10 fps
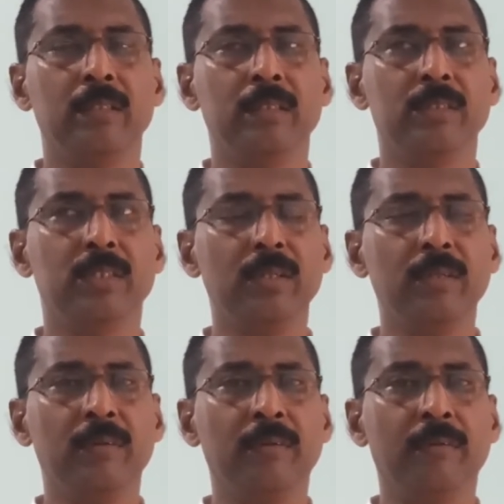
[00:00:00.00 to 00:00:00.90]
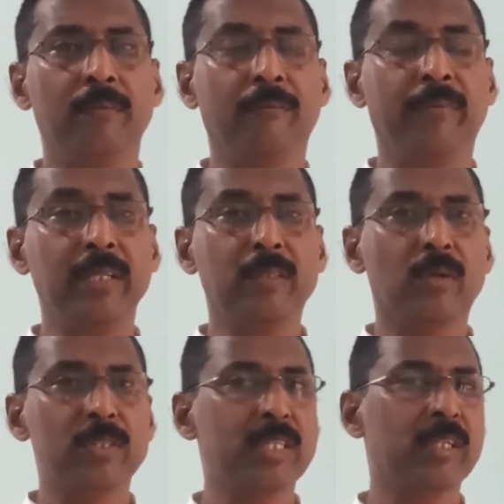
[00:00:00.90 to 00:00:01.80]
So when
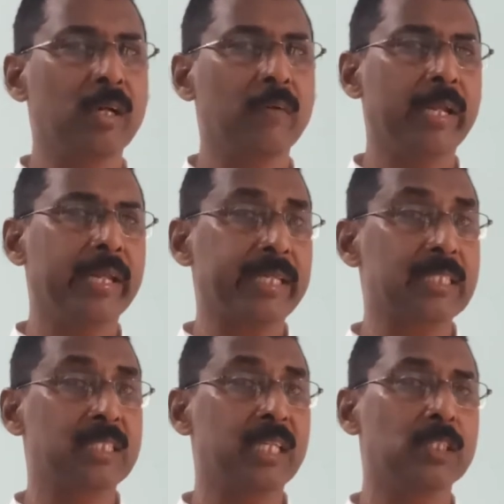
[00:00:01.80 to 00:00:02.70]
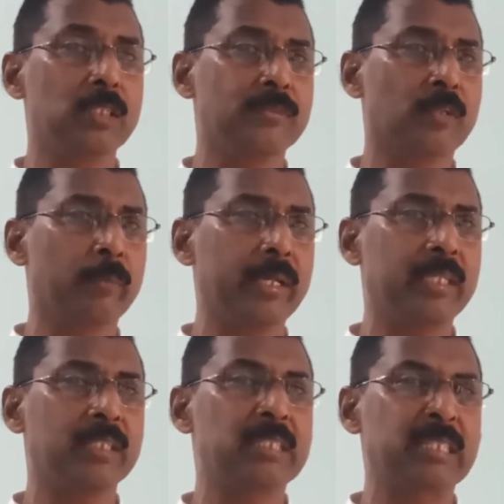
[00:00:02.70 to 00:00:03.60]
crossing over and exchange of
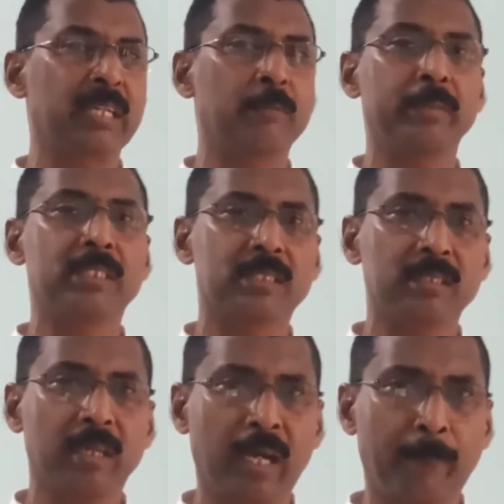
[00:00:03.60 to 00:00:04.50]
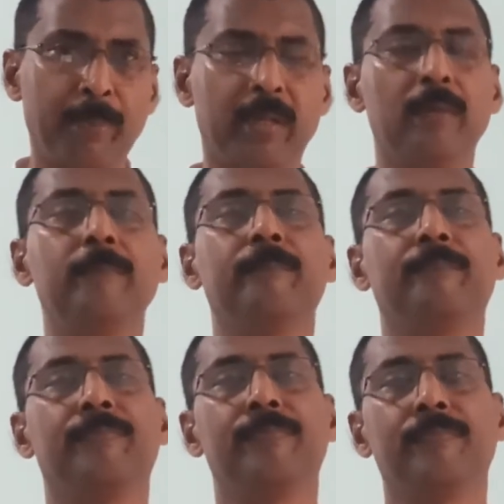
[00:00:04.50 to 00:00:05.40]
chromatid segments happen,
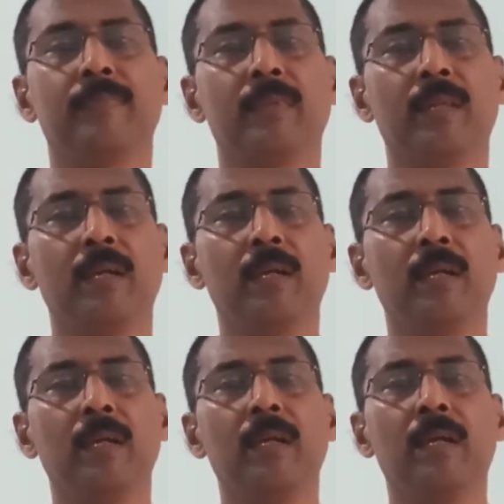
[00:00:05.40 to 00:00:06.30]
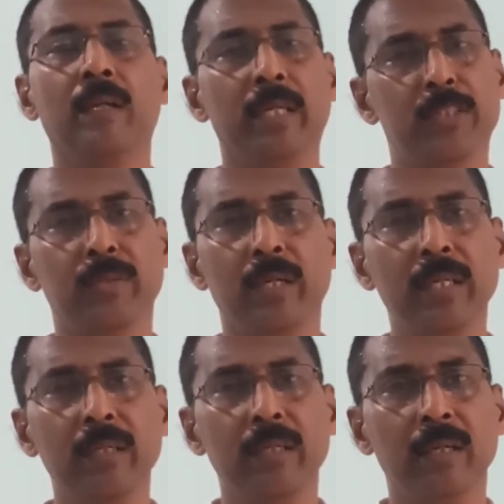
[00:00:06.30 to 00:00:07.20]

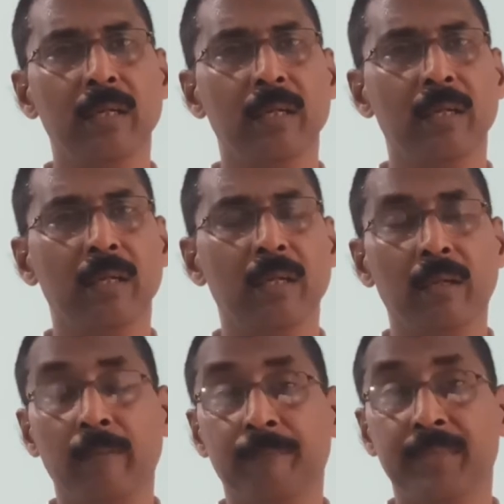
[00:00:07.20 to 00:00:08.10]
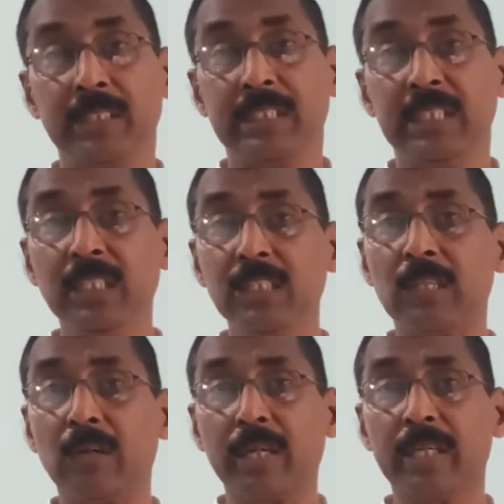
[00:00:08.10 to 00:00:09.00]
naturally, the
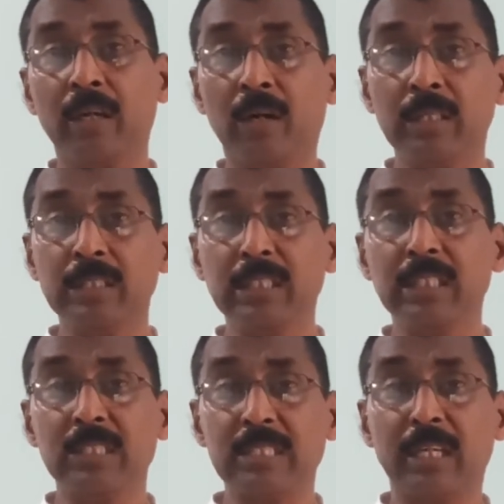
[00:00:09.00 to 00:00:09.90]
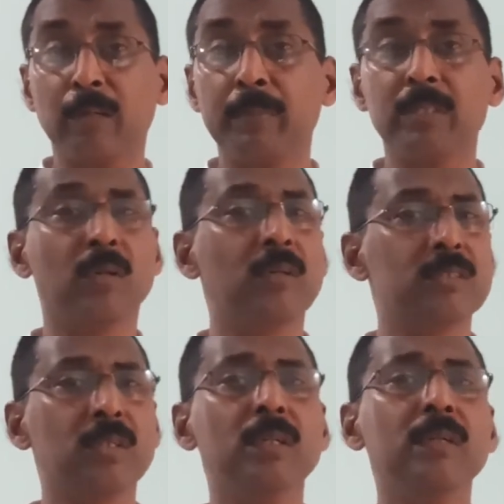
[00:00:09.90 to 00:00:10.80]
genes located on these segments
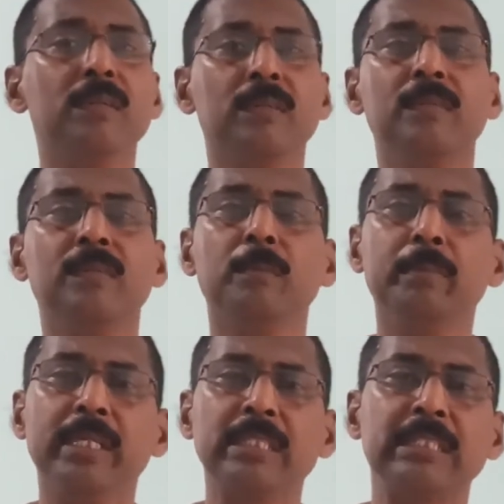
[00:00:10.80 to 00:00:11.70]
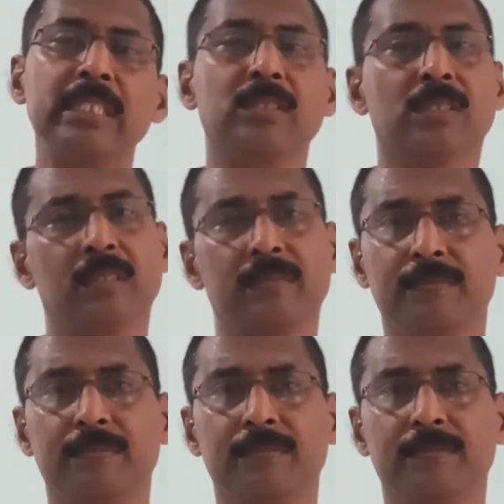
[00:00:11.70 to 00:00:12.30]
also would be exchanged.